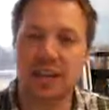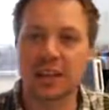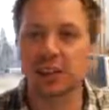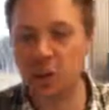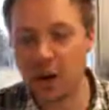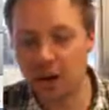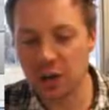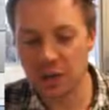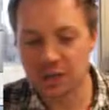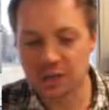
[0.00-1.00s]
square
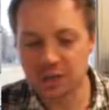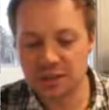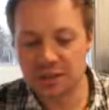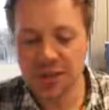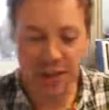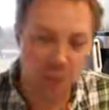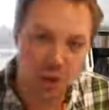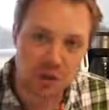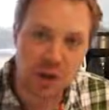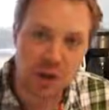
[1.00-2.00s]
roots and
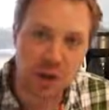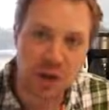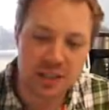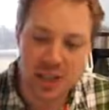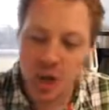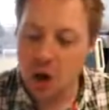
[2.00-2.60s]
perfect squares.